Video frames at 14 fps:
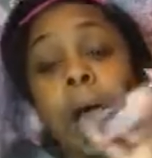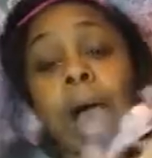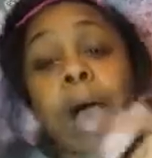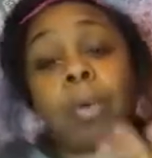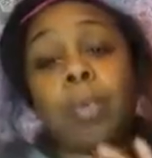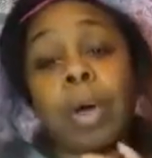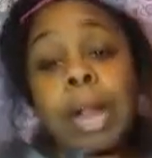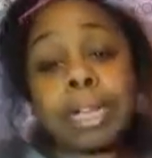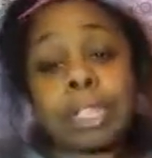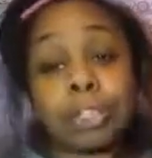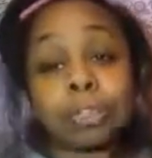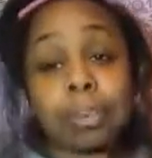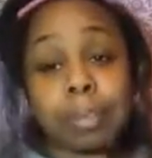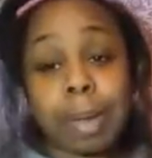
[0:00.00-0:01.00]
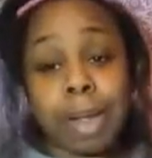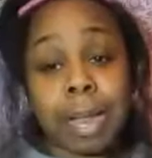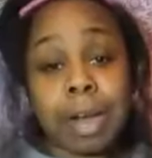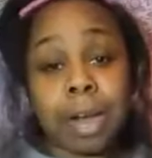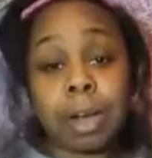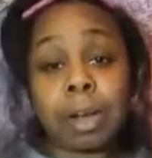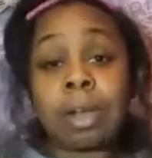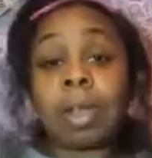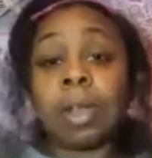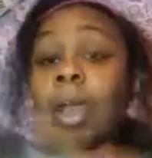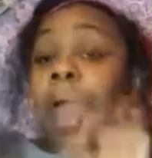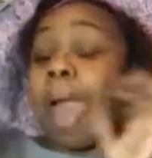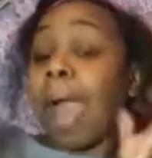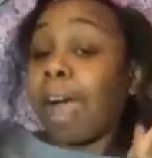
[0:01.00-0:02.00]
what I do for my hair
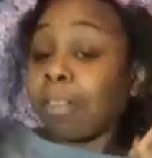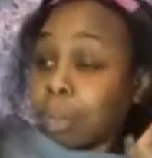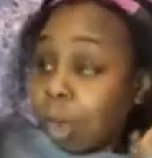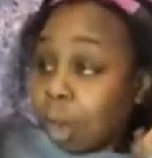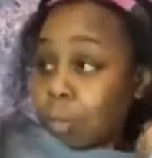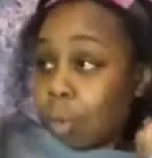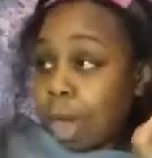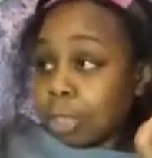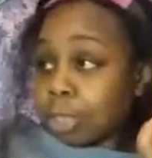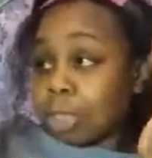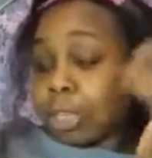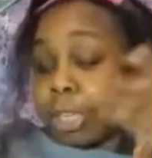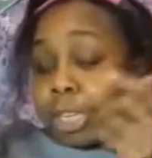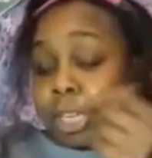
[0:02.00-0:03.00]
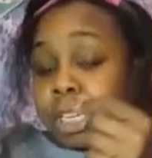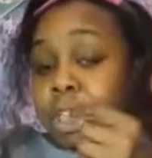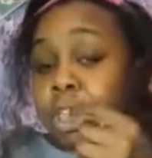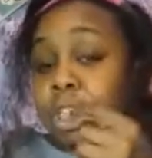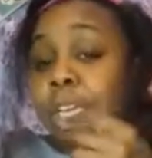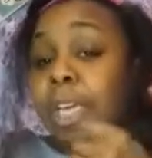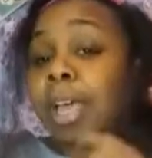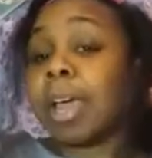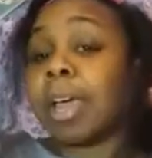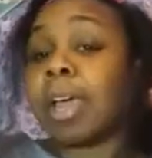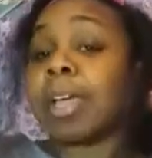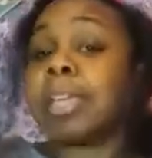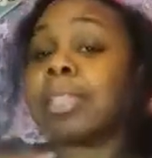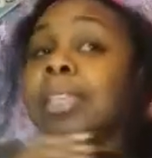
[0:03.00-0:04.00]
after I wash it, condition it,
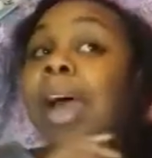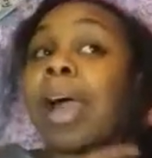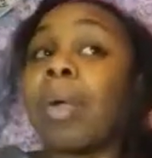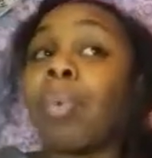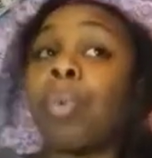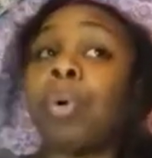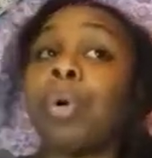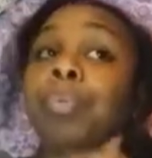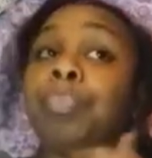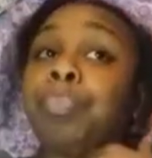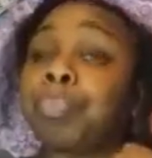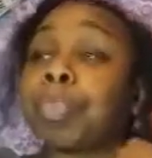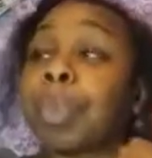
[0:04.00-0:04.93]
is I will